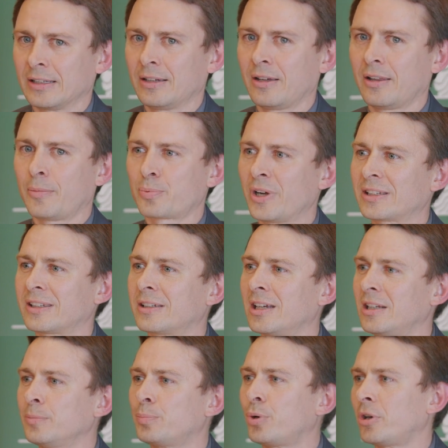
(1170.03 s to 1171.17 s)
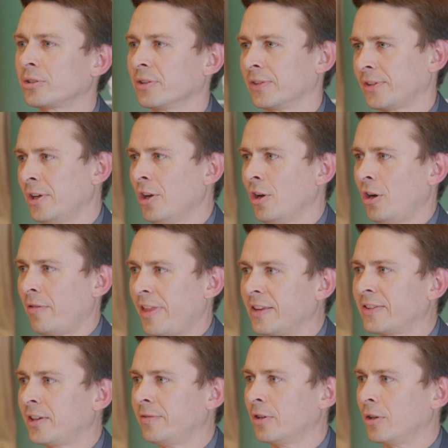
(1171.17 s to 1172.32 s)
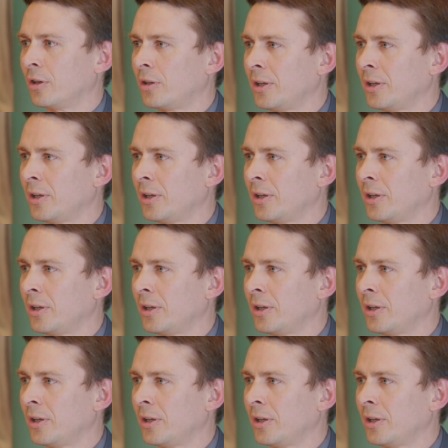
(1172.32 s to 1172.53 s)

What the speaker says: the practical importance of that civil law.